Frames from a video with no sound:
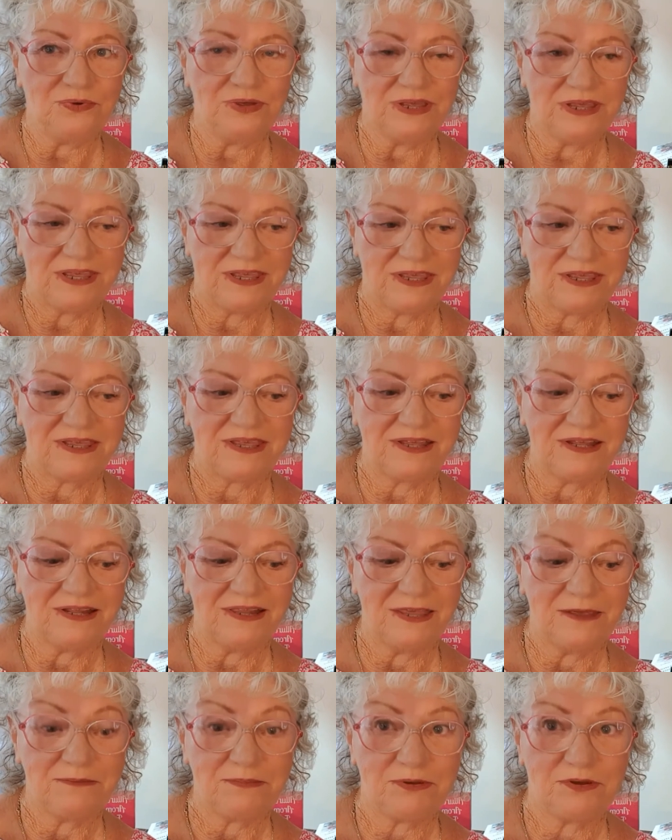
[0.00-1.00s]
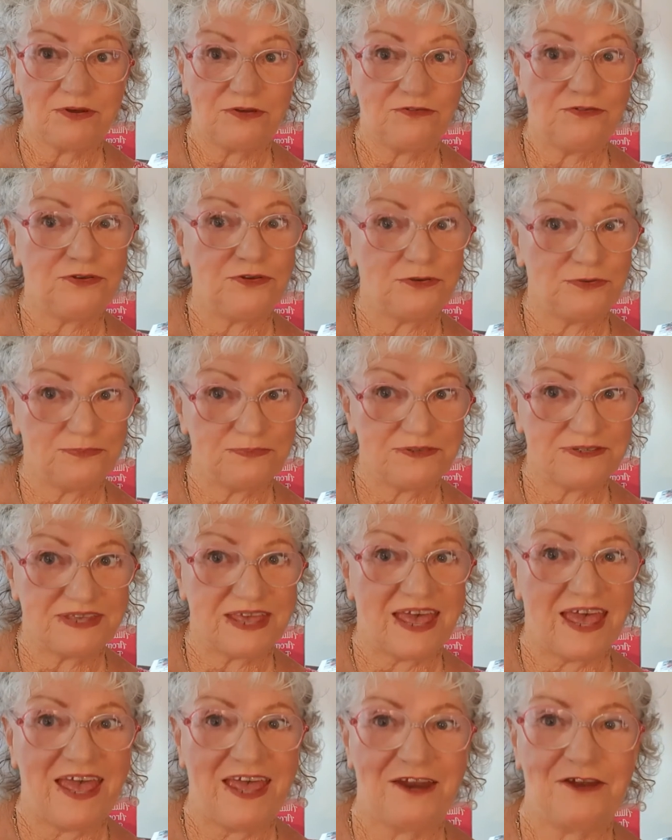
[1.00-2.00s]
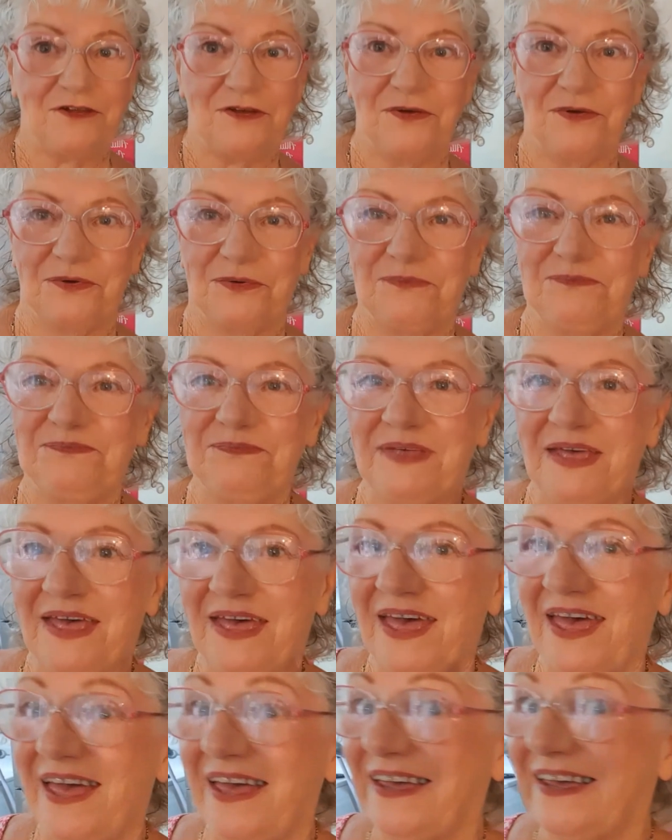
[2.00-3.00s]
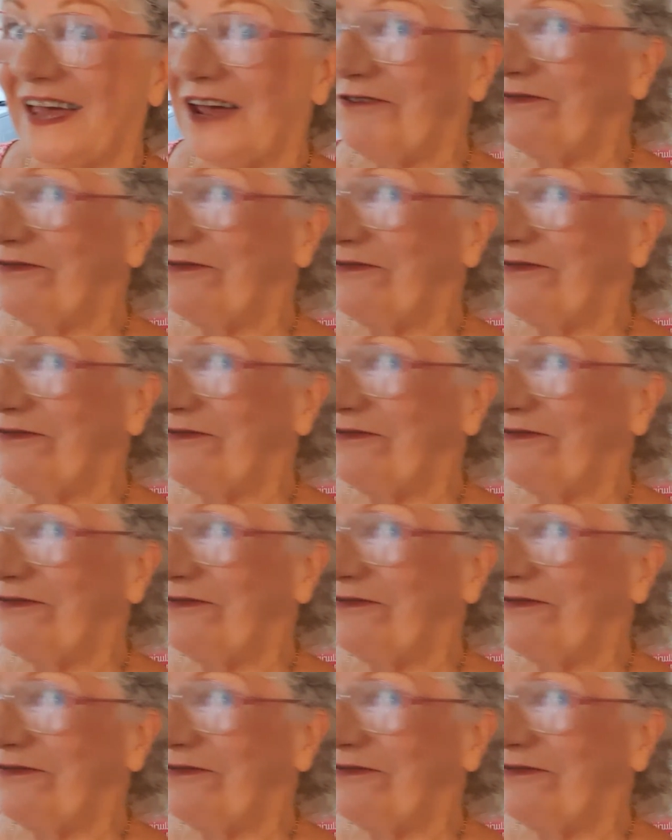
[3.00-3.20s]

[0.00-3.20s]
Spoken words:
healing perfumes at home. Get